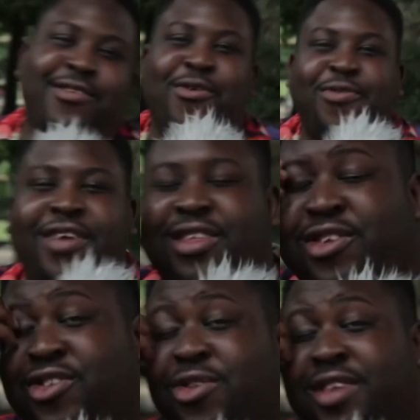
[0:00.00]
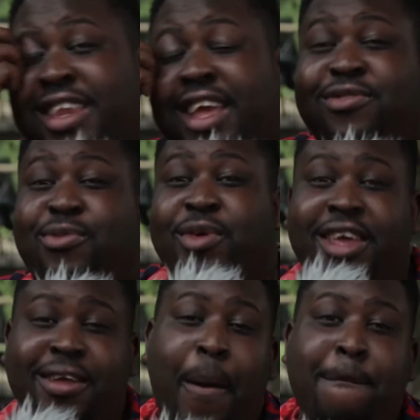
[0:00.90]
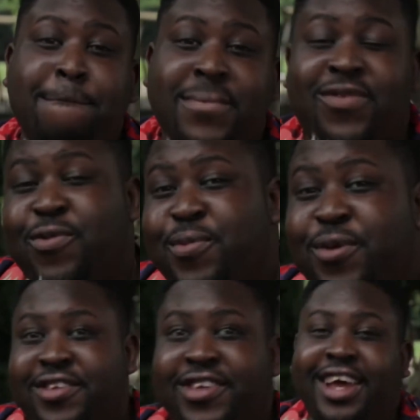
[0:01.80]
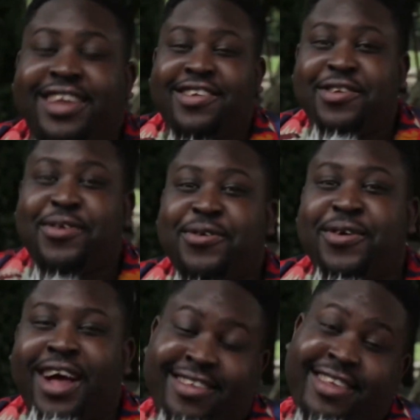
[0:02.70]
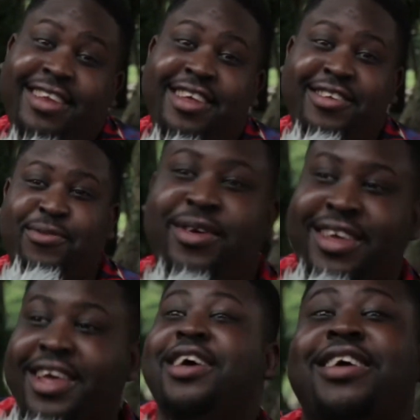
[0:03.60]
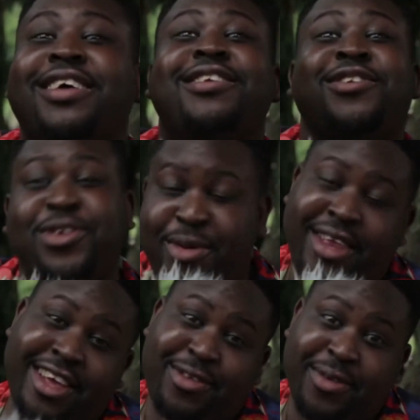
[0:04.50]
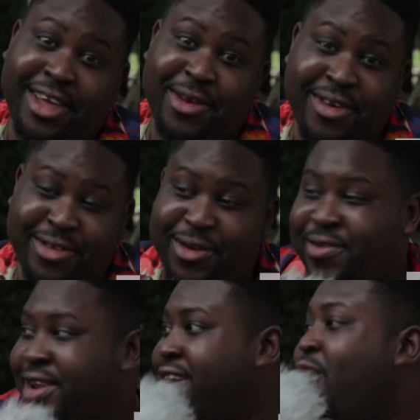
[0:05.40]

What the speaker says: don't forget to tune in next week for more Chat and Chill. I say next week. Tune in next week, anyways. Though for that.